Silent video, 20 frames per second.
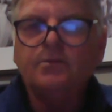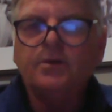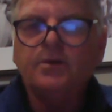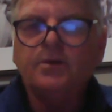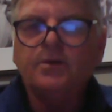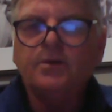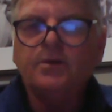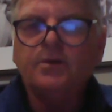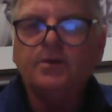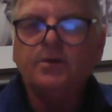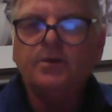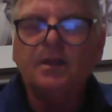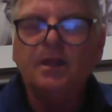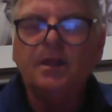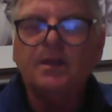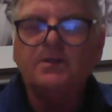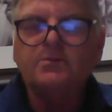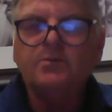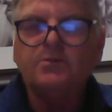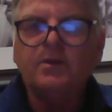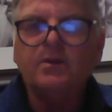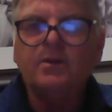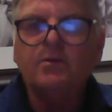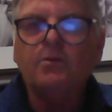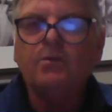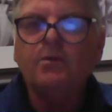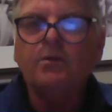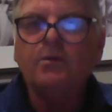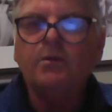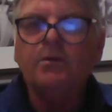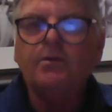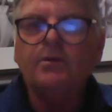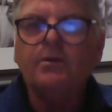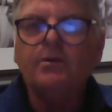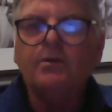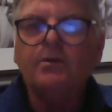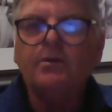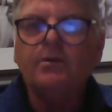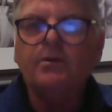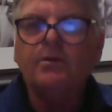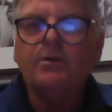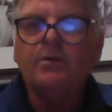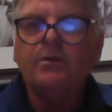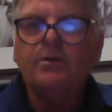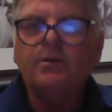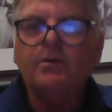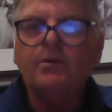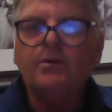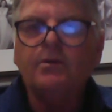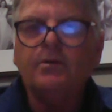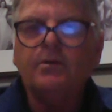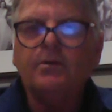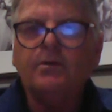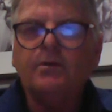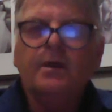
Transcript: We call range expansion, and that's where the word